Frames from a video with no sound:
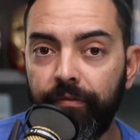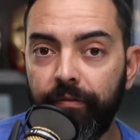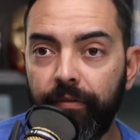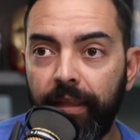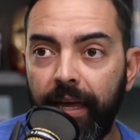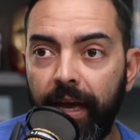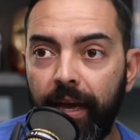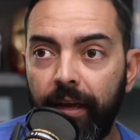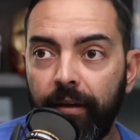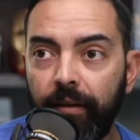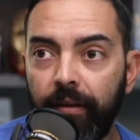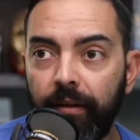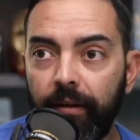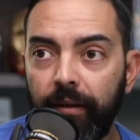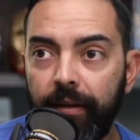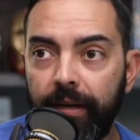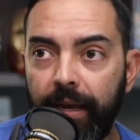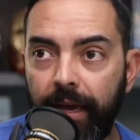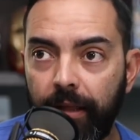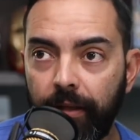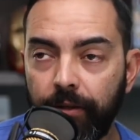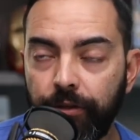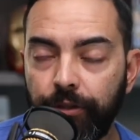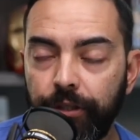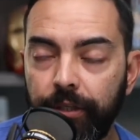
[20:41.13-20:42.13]
that
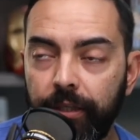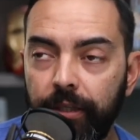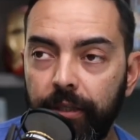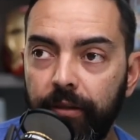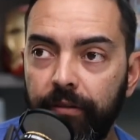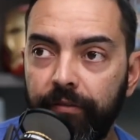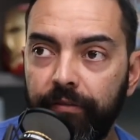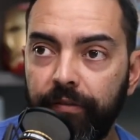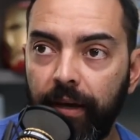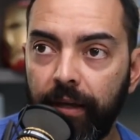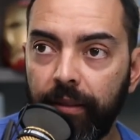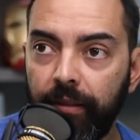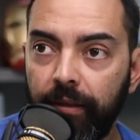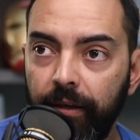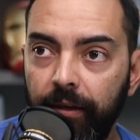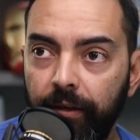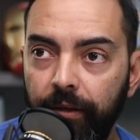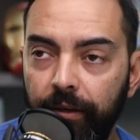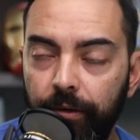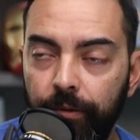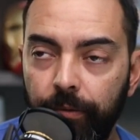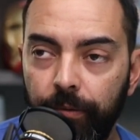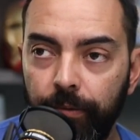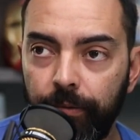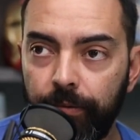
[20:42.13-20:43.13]
analogy and the fact that
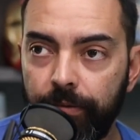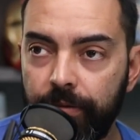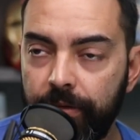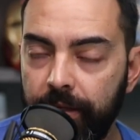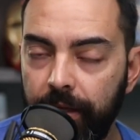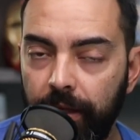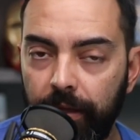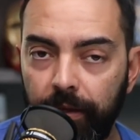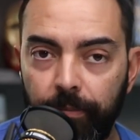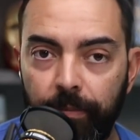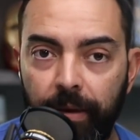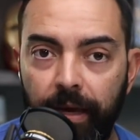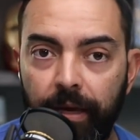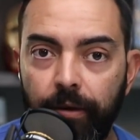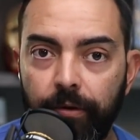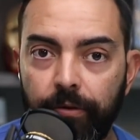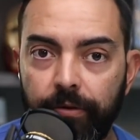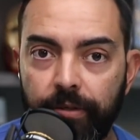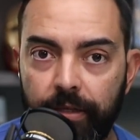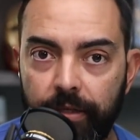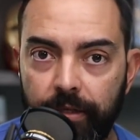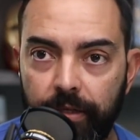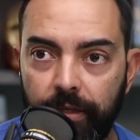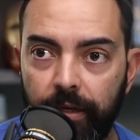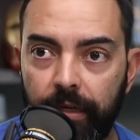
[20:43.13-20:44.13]
you were selling mangoes
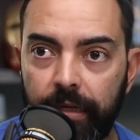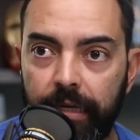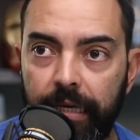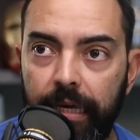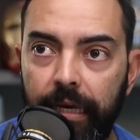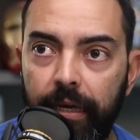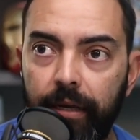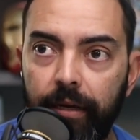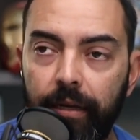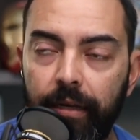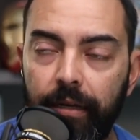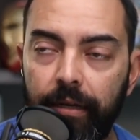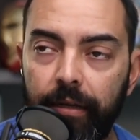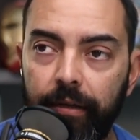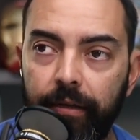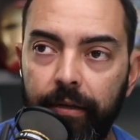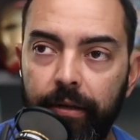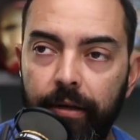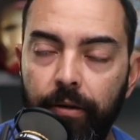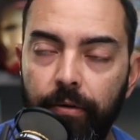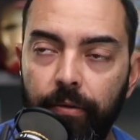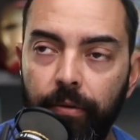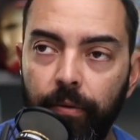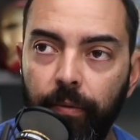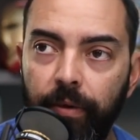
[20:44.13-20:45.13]
as a young kid. And
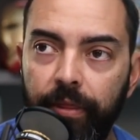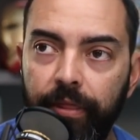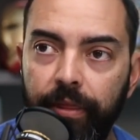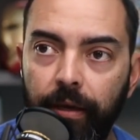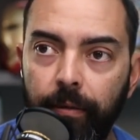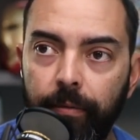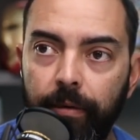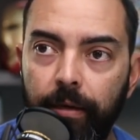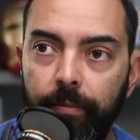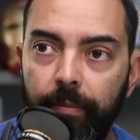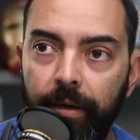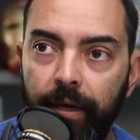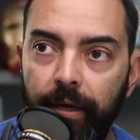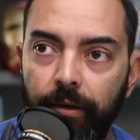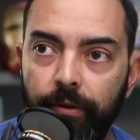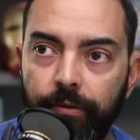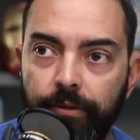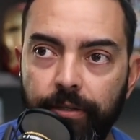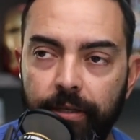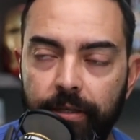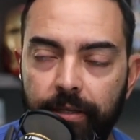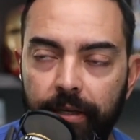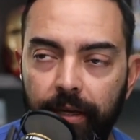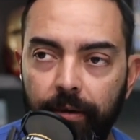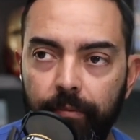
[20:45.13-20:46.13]
the one thing about mangoes
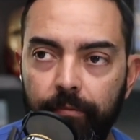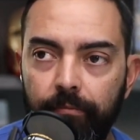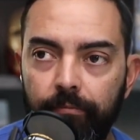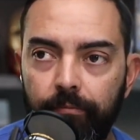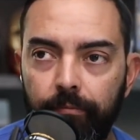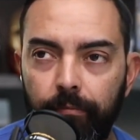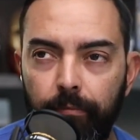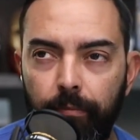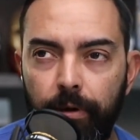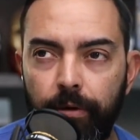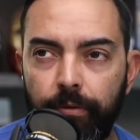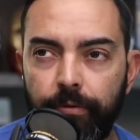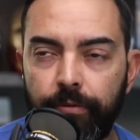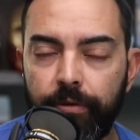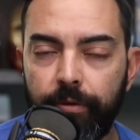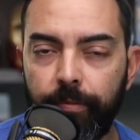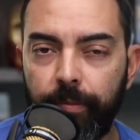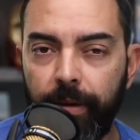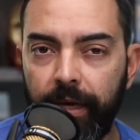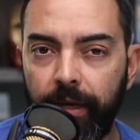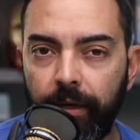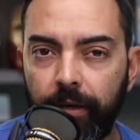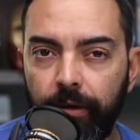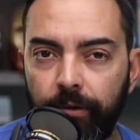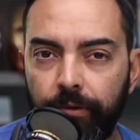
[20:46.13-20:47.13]
is like most
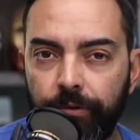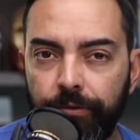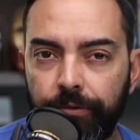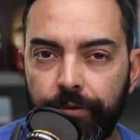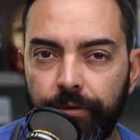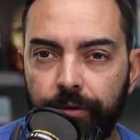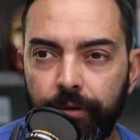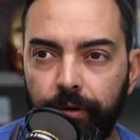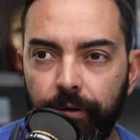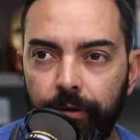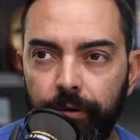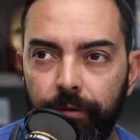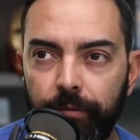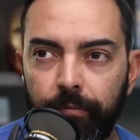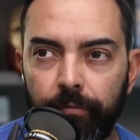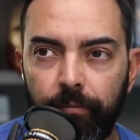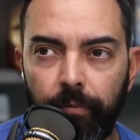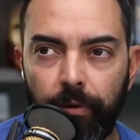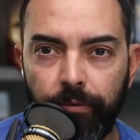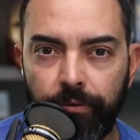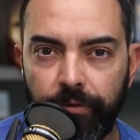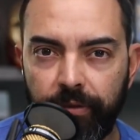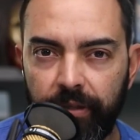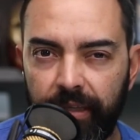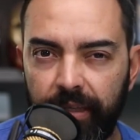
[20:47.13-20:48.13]
mangoes are
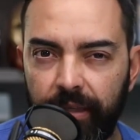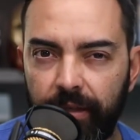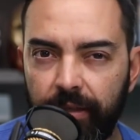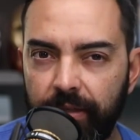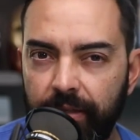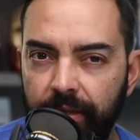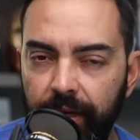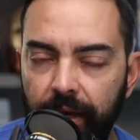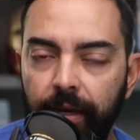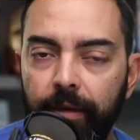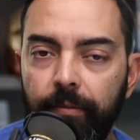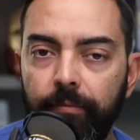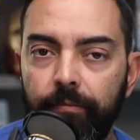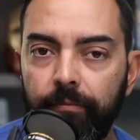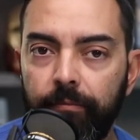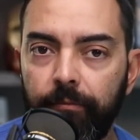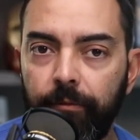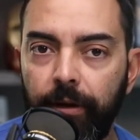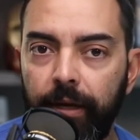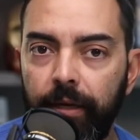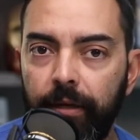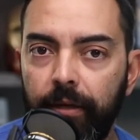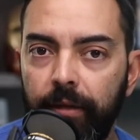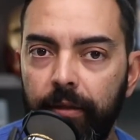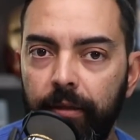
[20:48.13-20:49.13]
mostly the same,
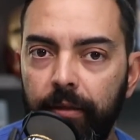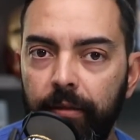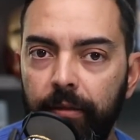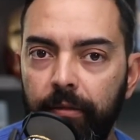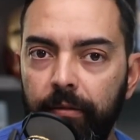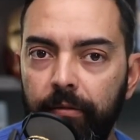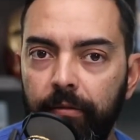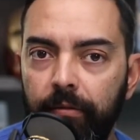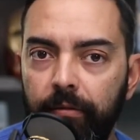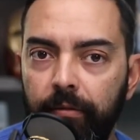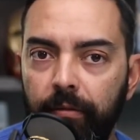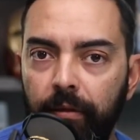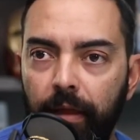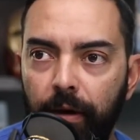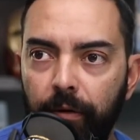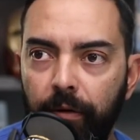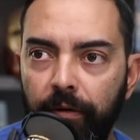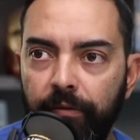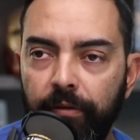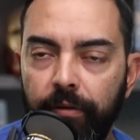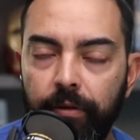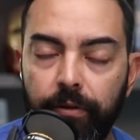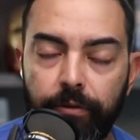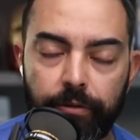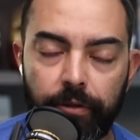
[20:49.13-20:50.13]
right? And
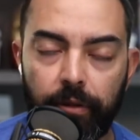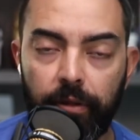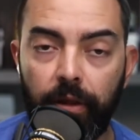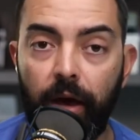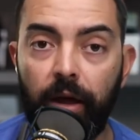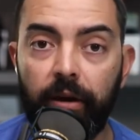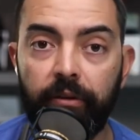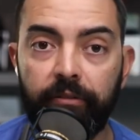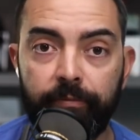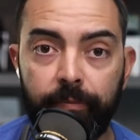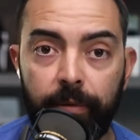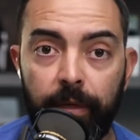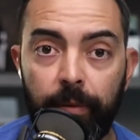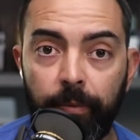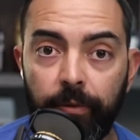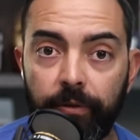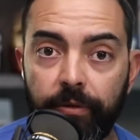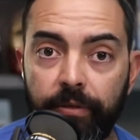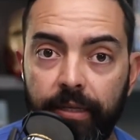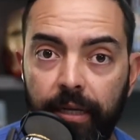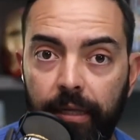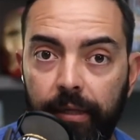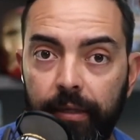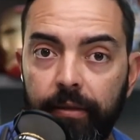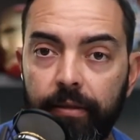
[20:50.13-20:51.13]
however, there's a lot of people
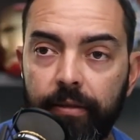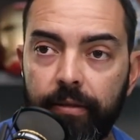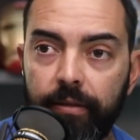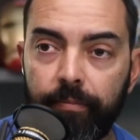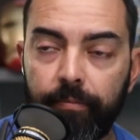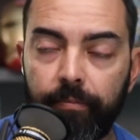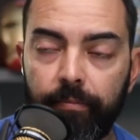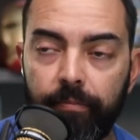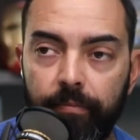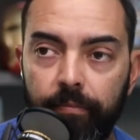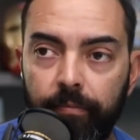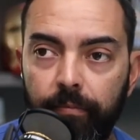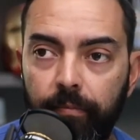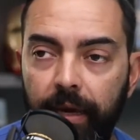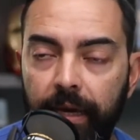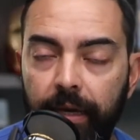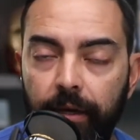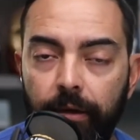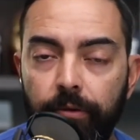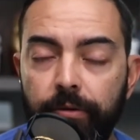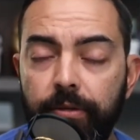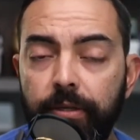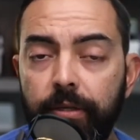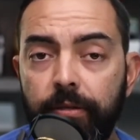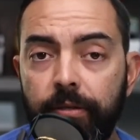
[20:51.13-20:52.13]
selling the
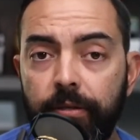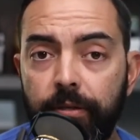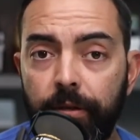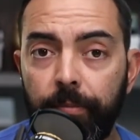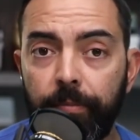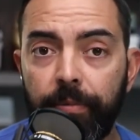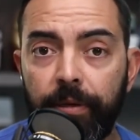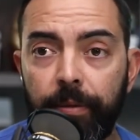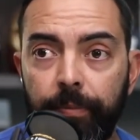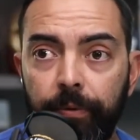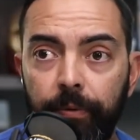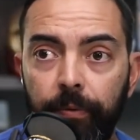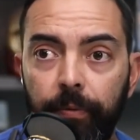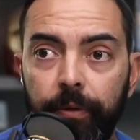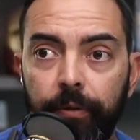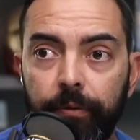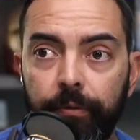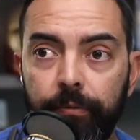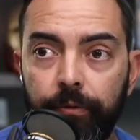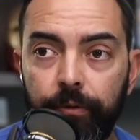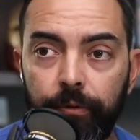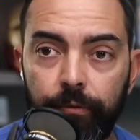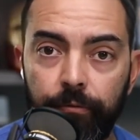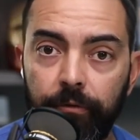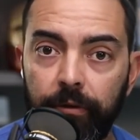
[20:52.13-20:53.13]
mangoes, and some people will
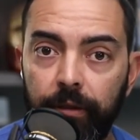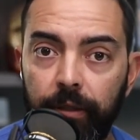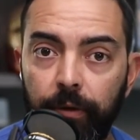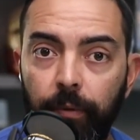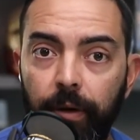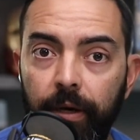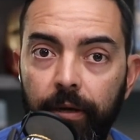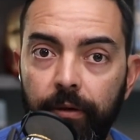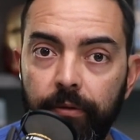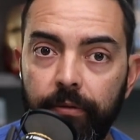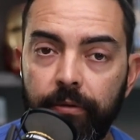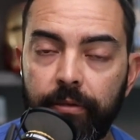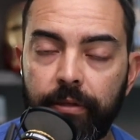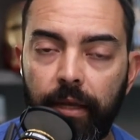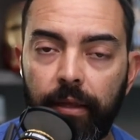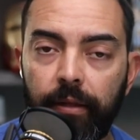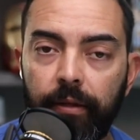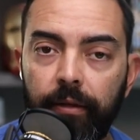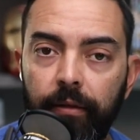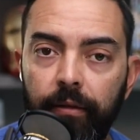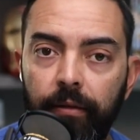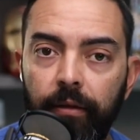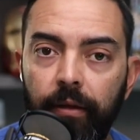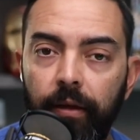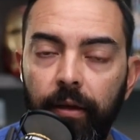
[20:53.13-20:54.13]
do really well
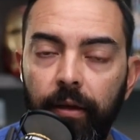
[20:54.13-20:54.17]
selling